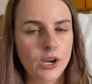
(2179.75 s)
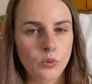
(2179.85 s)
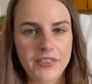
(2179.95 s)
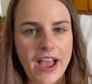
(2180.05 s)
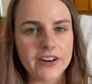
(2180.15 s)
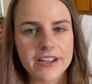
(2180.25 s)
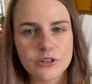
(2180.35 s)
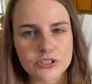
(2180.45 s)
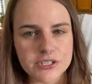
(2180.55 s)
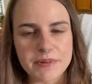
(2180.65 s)
Without it,
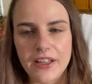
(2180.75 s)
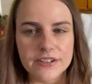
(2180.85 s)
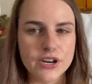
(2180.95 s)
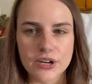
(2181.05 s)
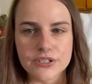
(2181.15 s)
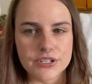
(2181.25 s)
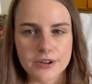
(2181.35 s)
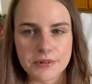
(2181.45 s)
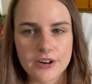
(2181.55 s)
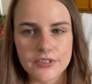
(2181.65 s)
it'll just be like
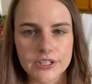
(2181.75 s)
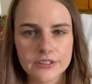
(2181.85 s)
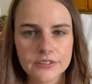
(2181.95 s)
nonstop coughing.